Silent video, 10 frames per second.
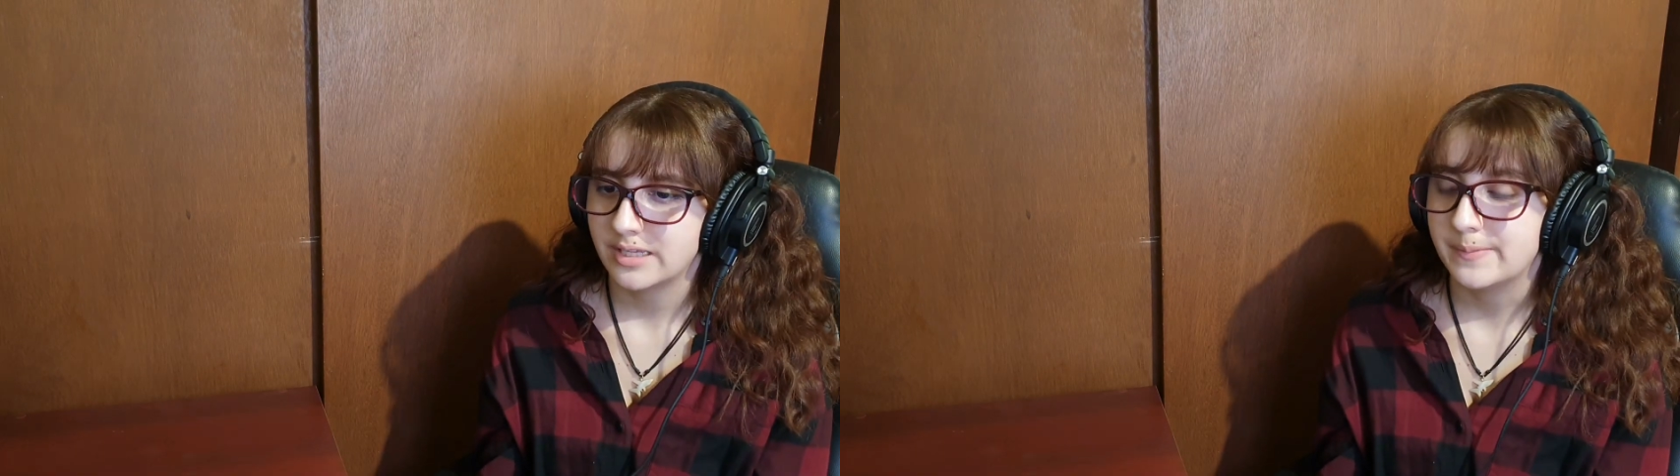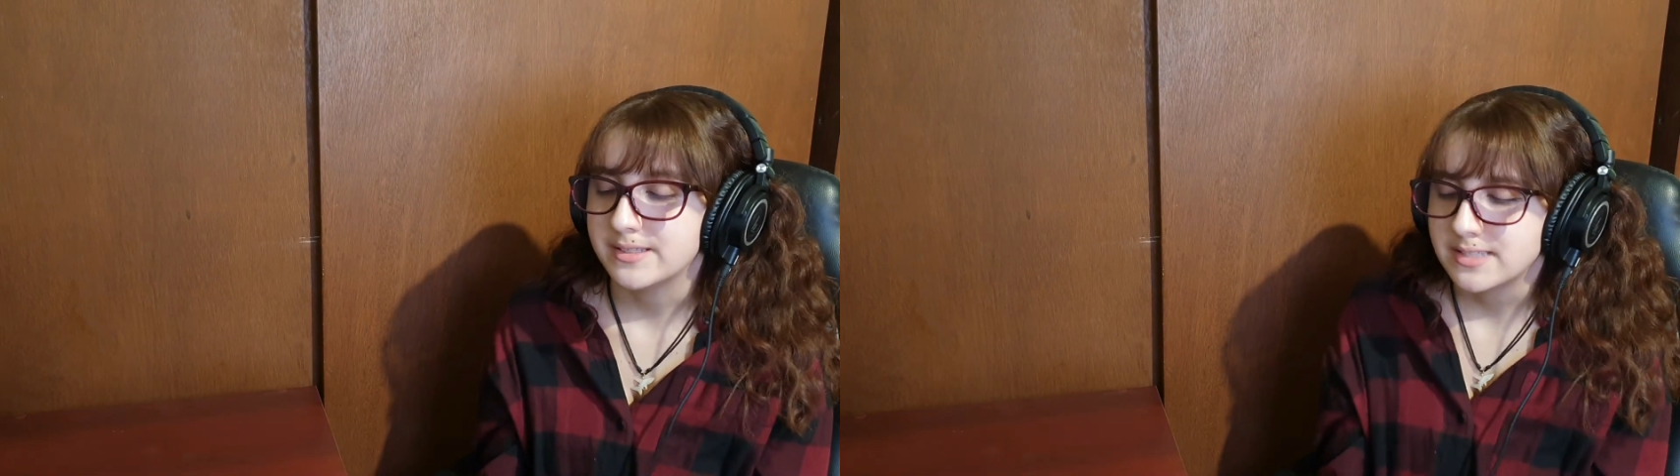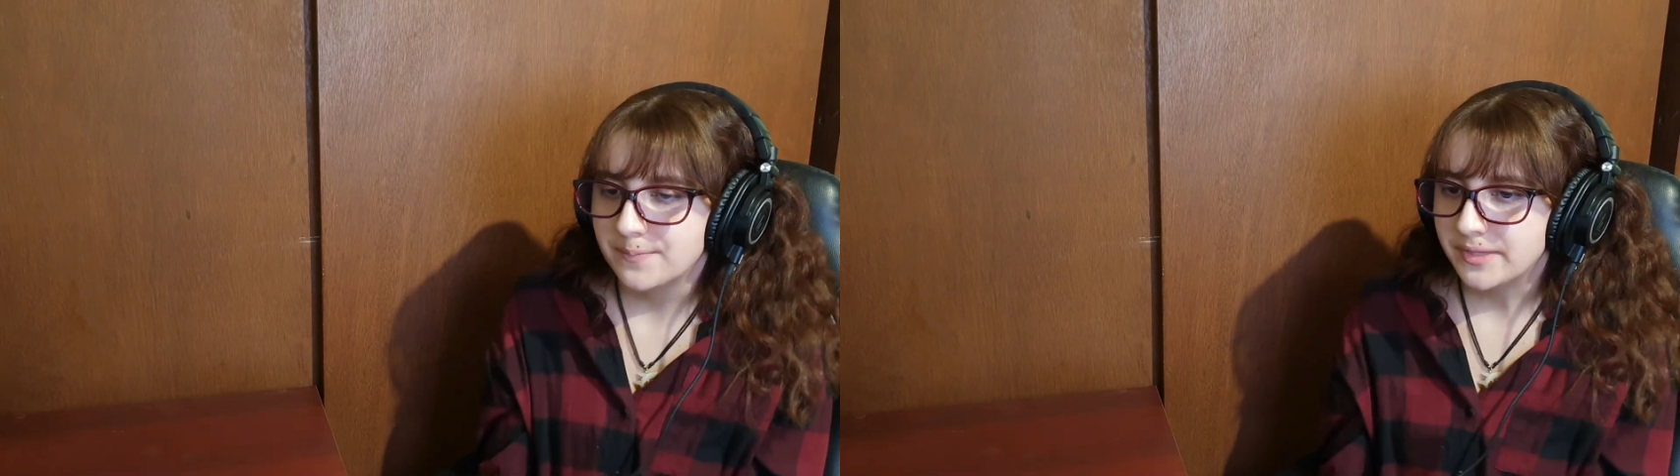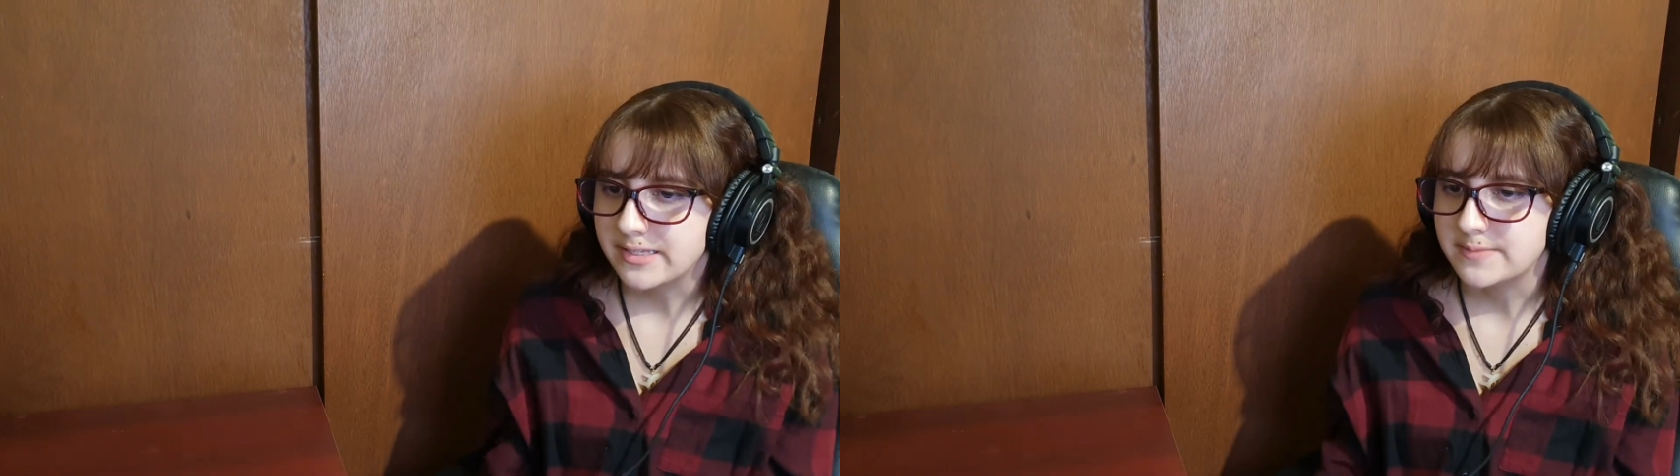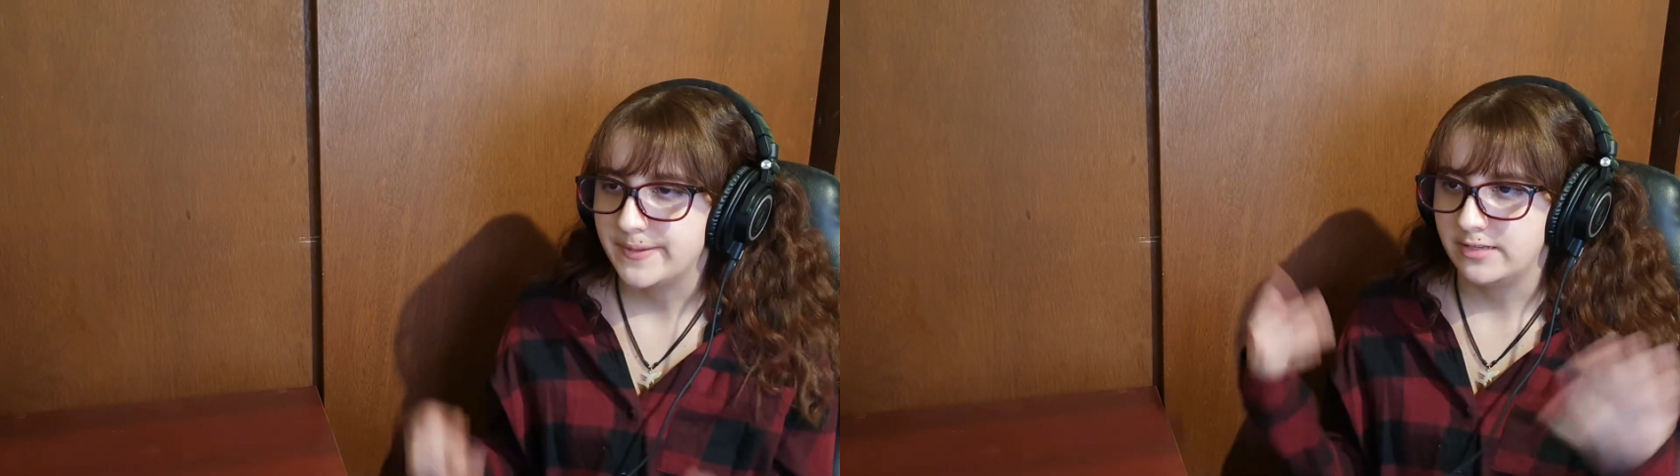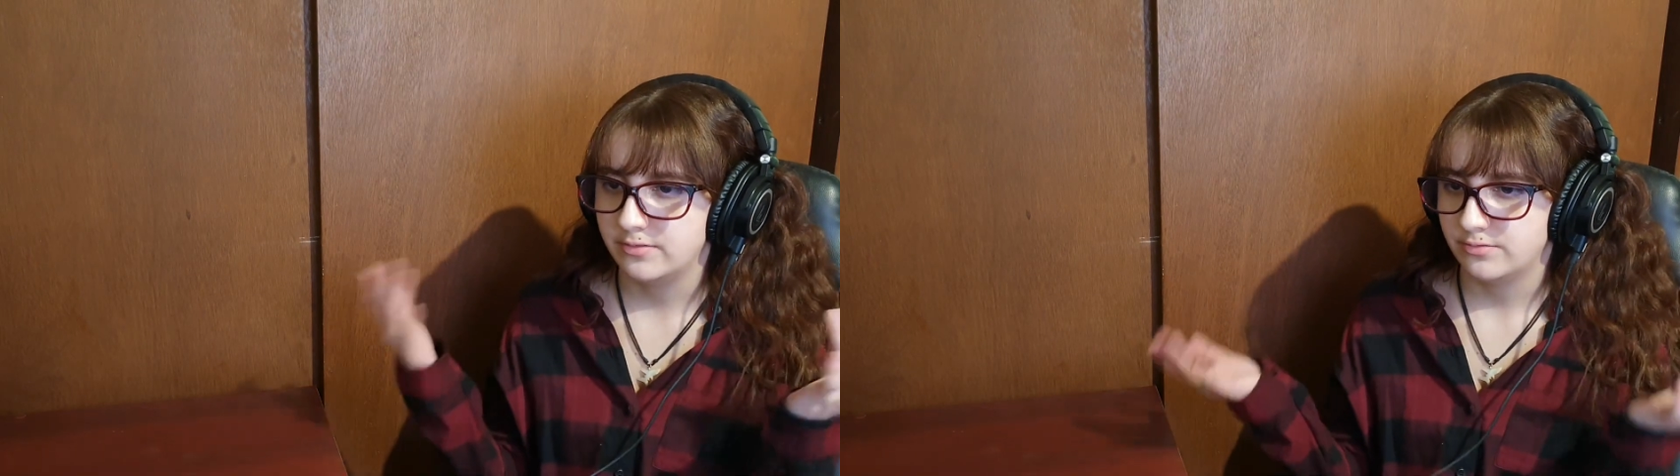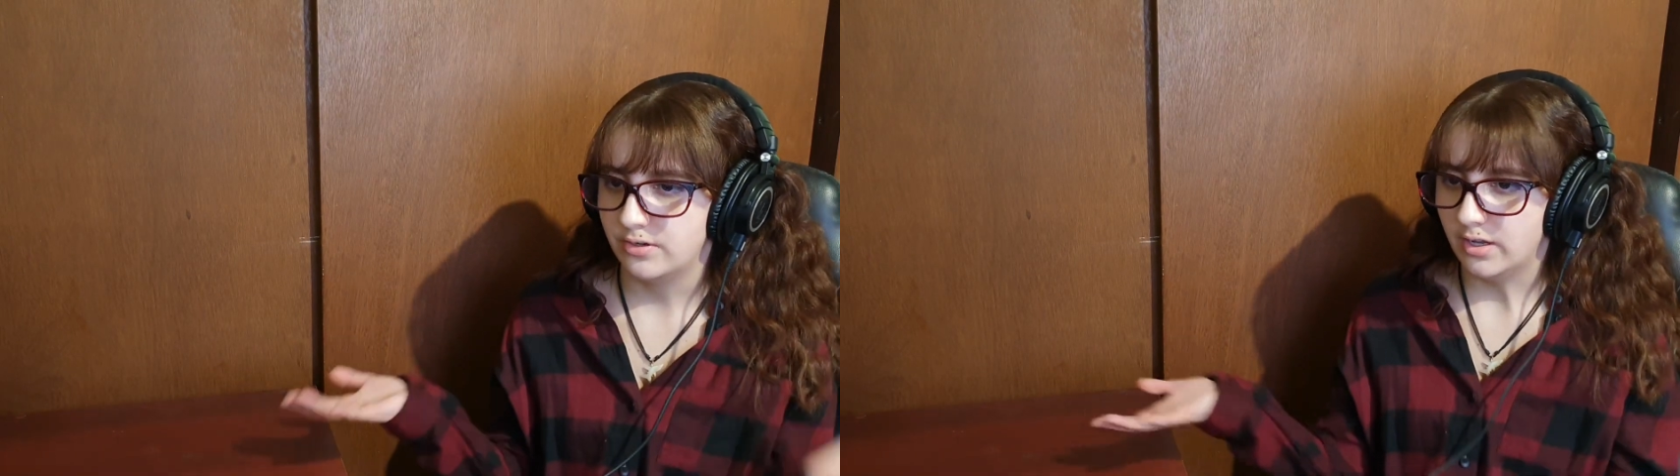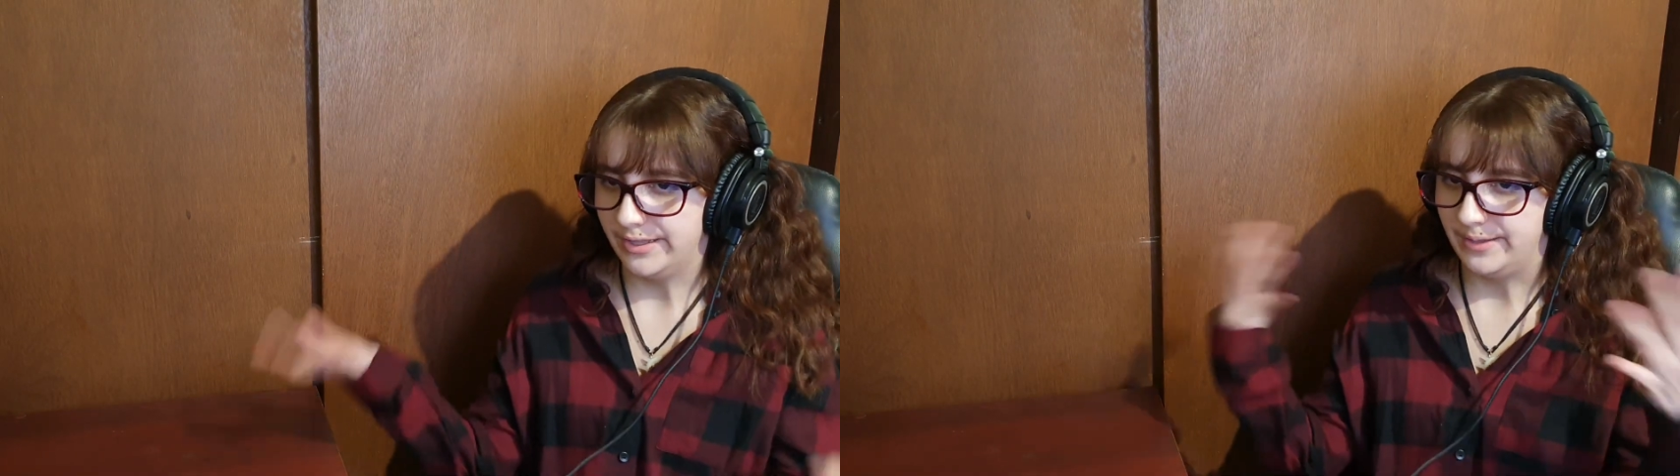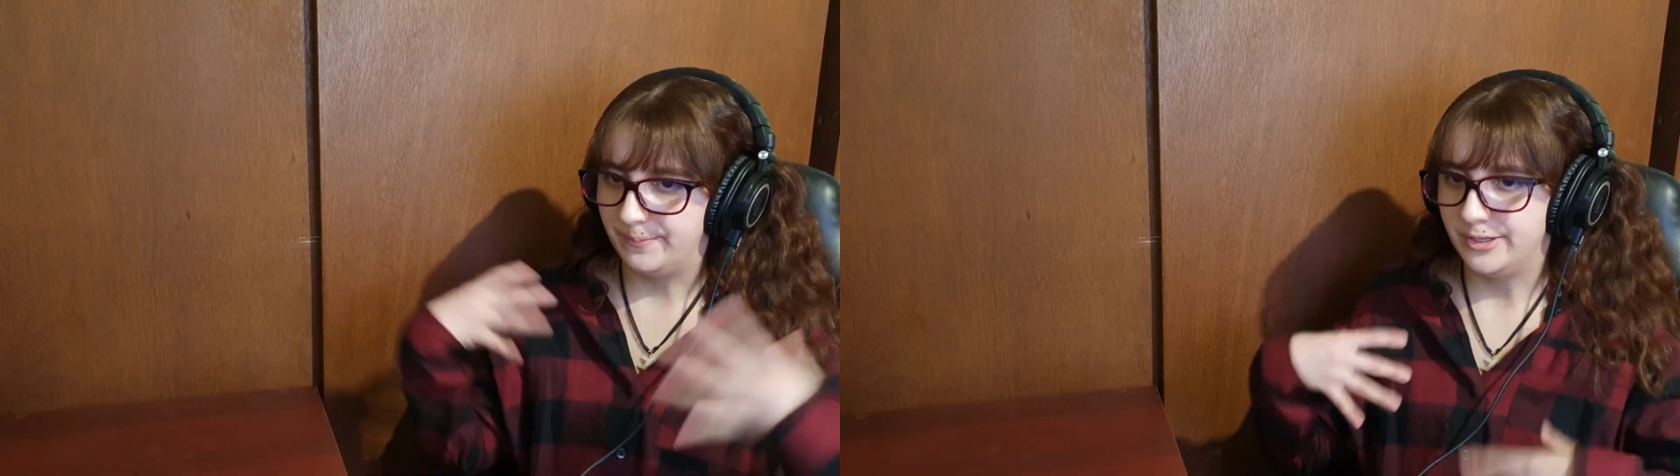I mean, something's been drawing